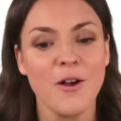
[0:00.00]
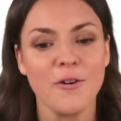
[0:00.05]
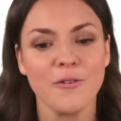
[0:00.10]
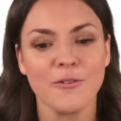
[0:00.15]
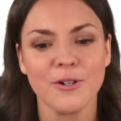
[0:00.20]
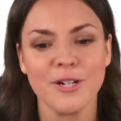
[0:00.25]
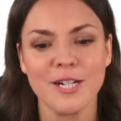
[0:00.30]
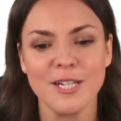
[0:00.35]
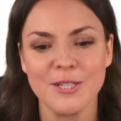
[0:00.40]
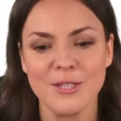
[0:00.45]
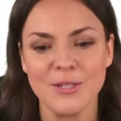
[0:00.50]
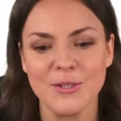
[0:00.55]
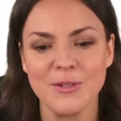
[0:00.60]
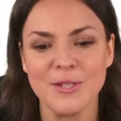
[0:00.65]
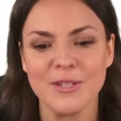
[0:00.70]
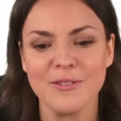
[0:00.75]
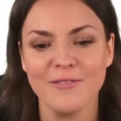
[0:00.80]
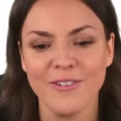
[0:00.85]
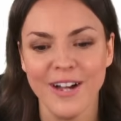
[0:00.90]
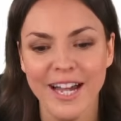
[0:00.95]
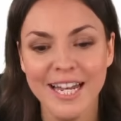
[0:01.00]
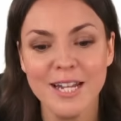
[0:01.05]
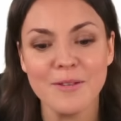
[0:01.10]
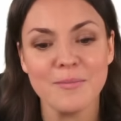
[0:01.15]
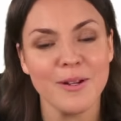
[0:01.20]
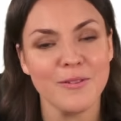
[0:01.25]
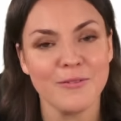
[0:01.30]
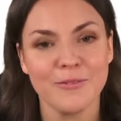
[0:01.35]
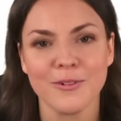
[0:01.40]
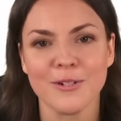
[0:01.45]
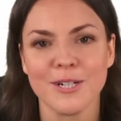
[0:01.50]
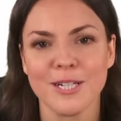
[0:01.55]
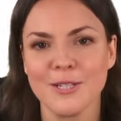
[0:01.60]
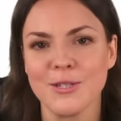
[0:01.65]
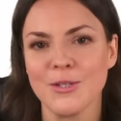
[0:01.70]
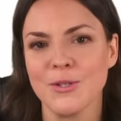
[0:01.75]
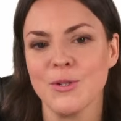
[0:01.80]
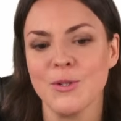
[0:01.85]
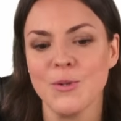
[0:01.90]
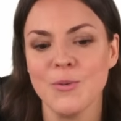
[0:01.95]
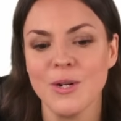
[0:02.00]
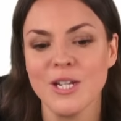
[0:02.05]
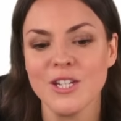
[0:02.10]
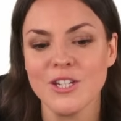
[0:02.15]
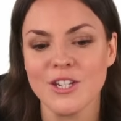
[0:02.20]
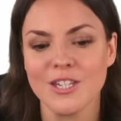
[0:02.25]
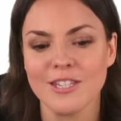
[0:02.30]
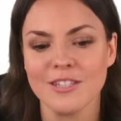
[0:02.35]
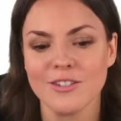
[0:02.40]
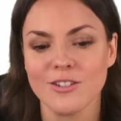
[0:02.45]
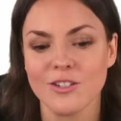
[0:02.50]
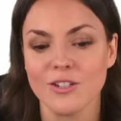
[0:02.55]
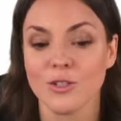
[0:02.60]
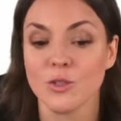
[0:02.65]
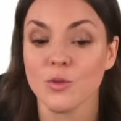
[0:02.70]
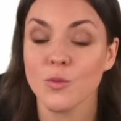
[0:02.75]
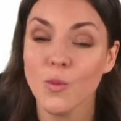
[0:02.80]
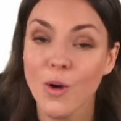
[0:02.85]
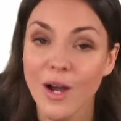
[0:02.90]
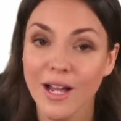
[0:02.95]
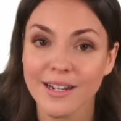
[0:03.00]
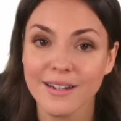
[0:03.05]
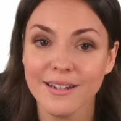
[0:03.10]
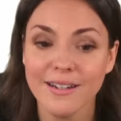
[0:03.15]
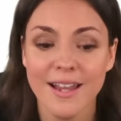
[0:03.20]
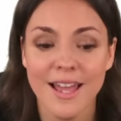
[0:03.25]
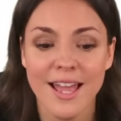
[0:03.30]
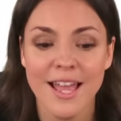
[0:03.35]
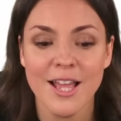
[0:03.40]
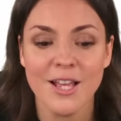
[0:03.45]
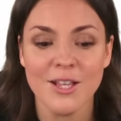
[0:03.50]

42 divided by 42, which is just 1.